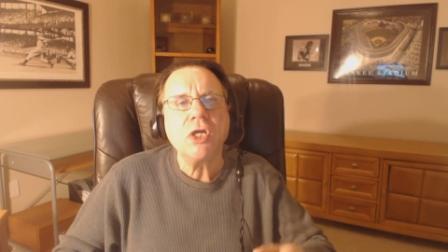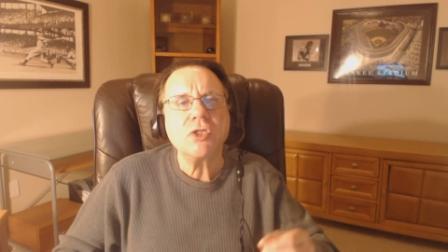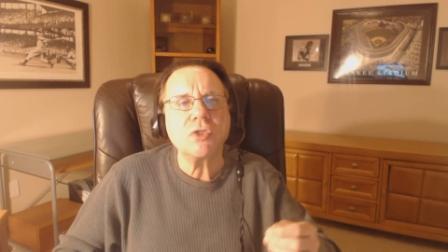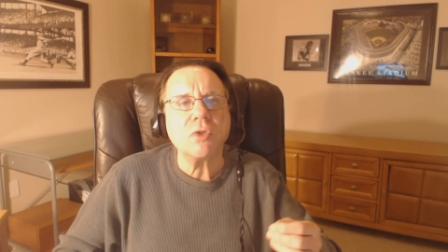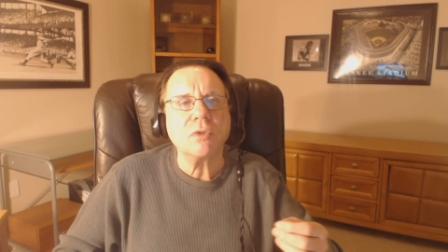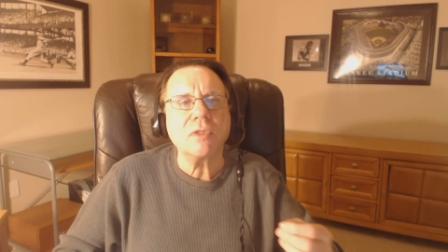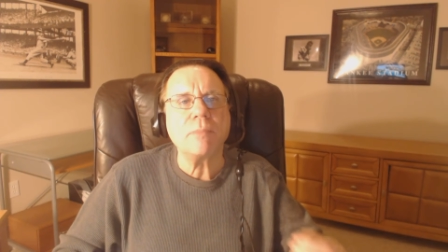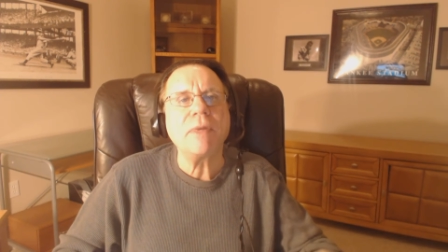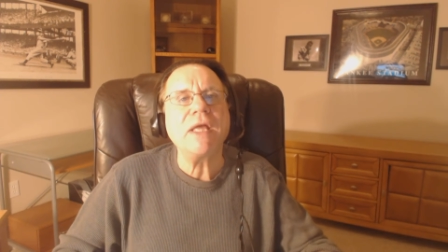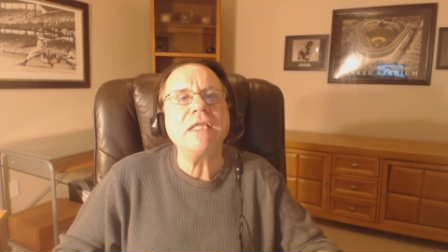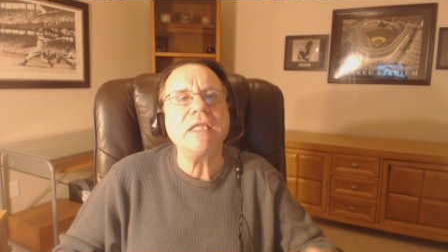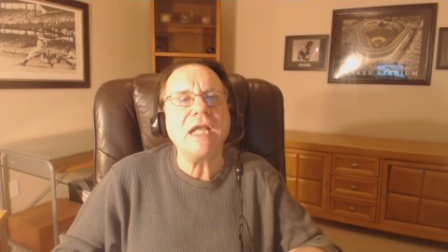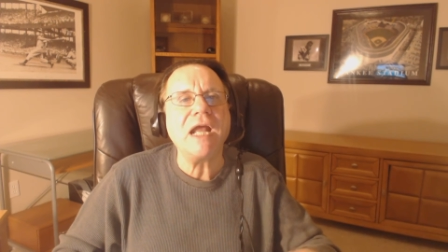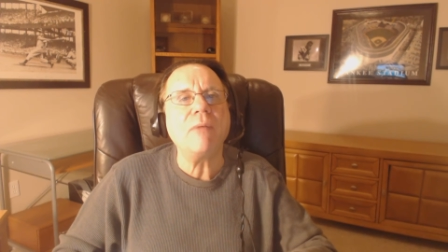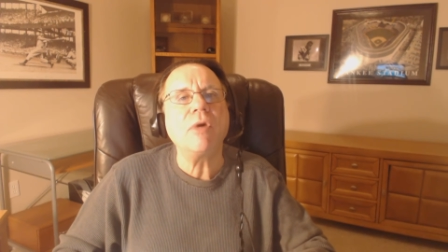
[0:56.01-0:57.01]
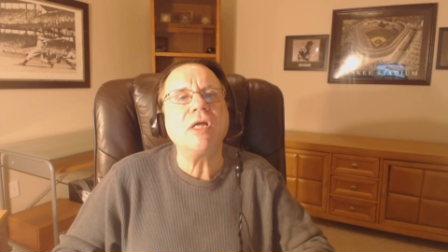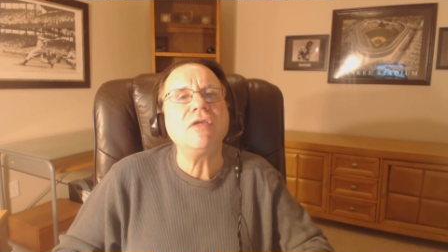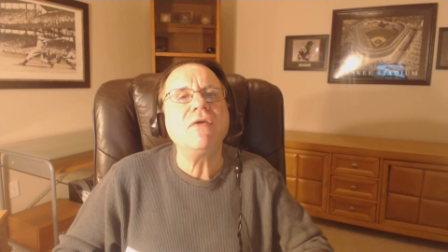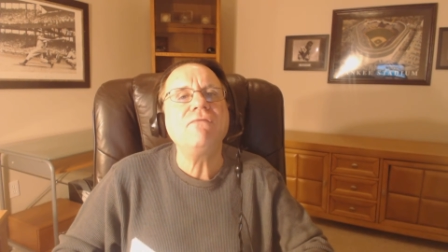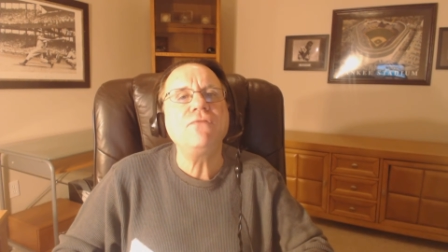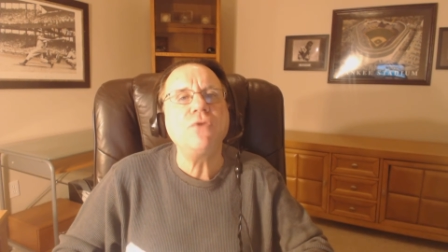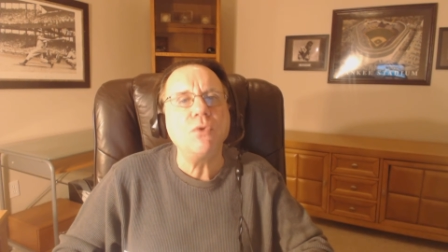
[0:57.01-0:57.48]
So depending on when
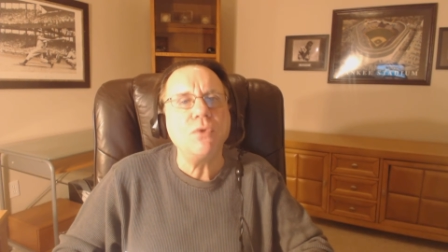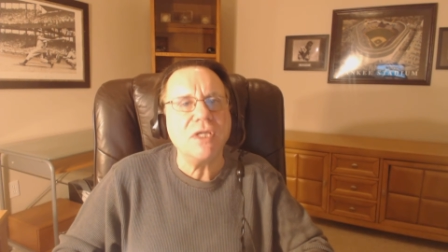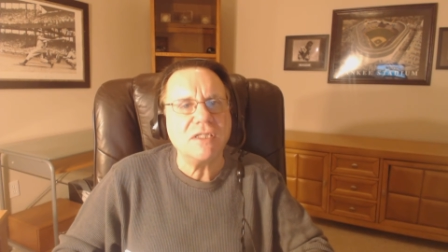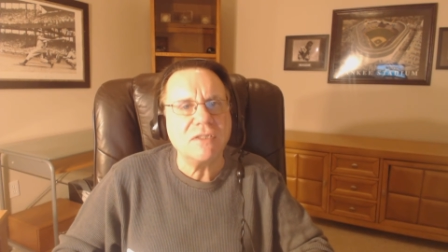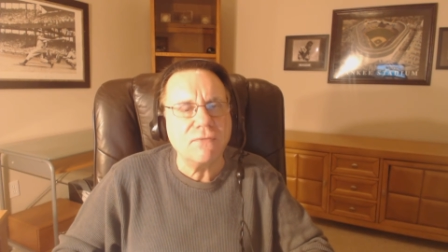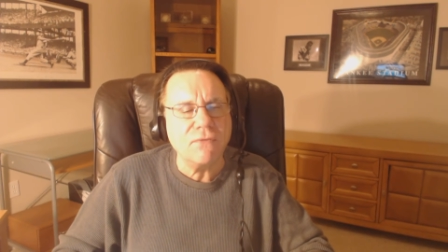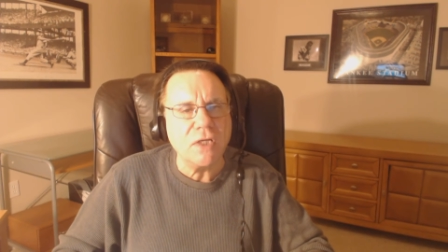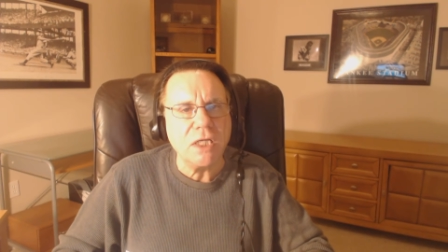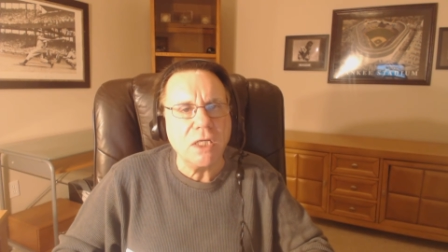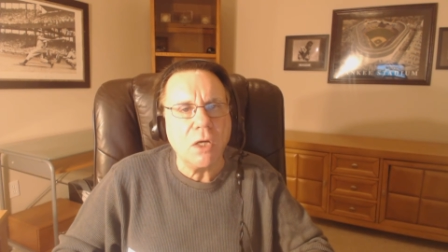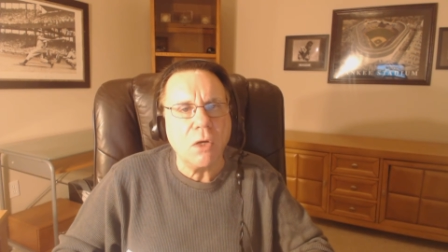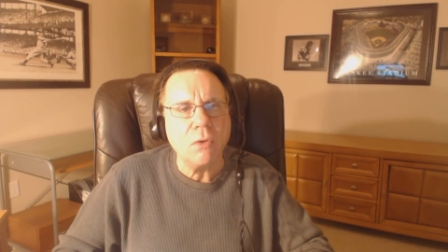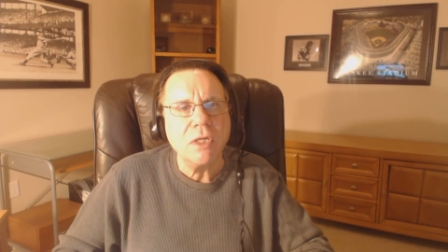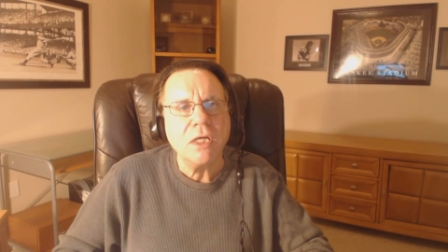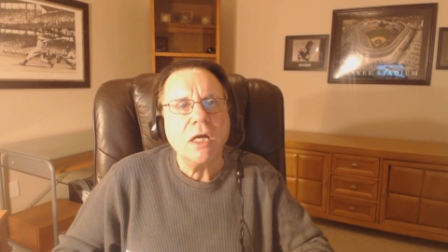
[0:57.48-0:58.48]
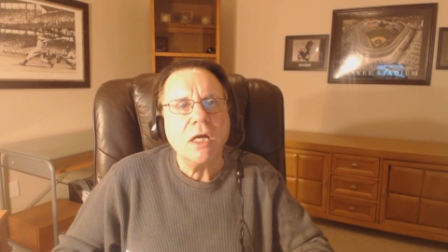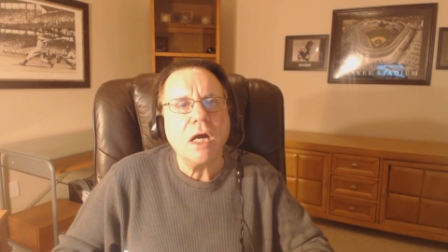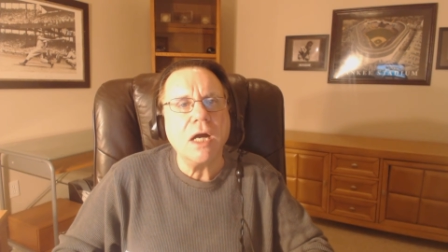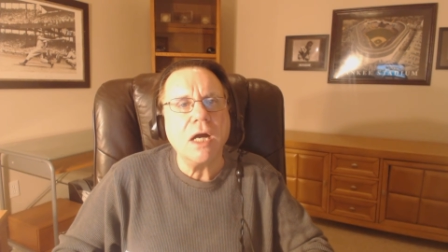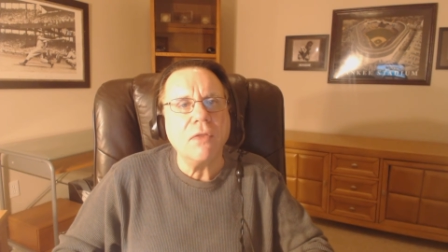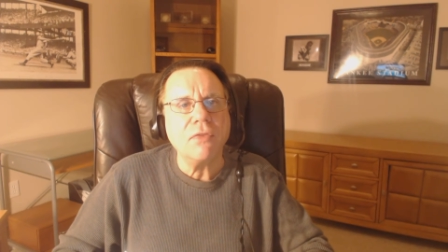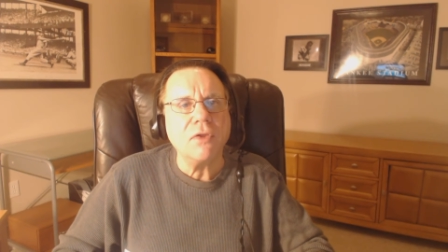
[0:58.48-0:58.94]
you view this video,
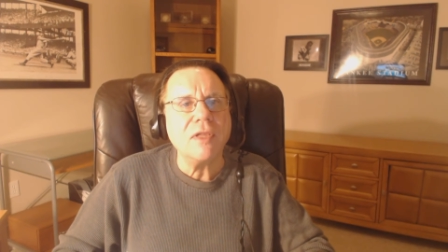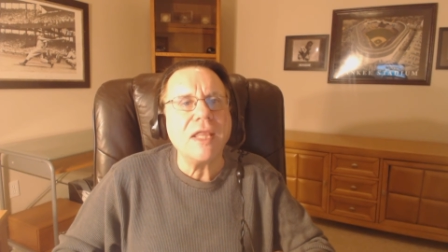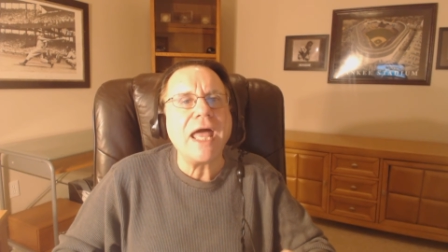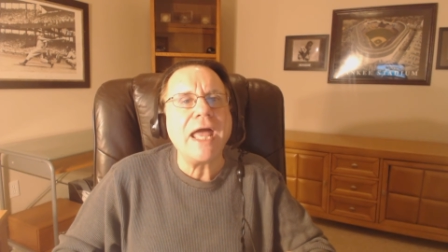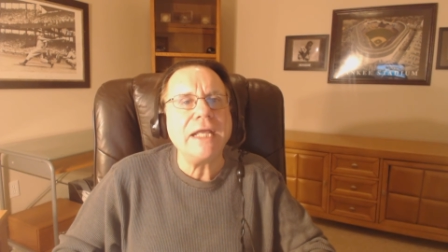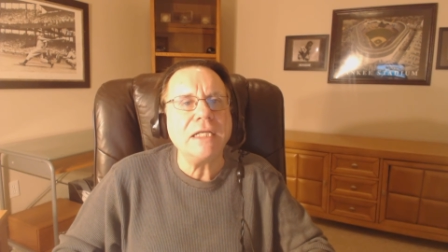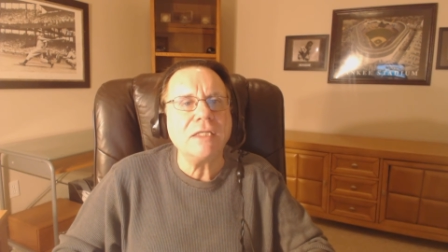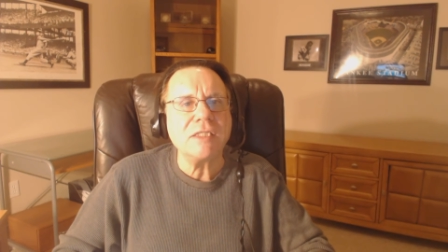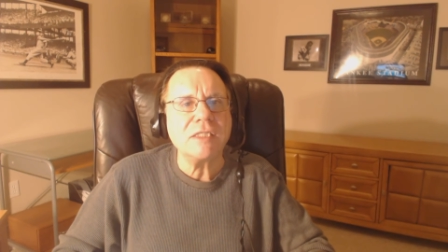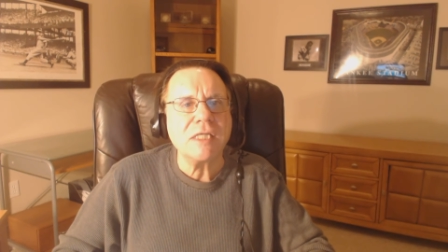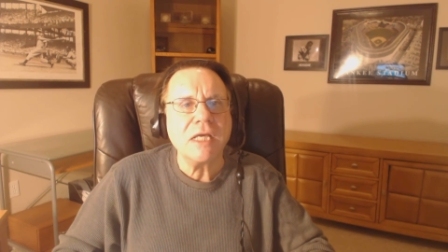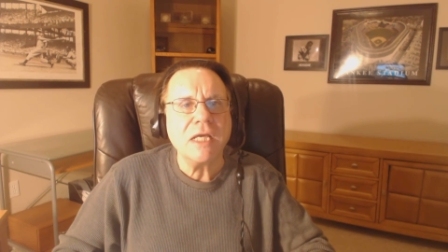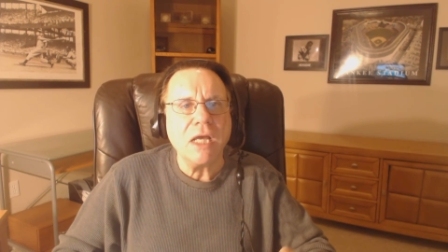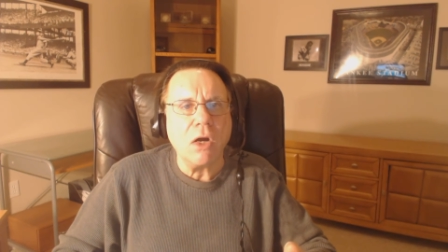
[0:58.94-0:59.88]
uh, the lines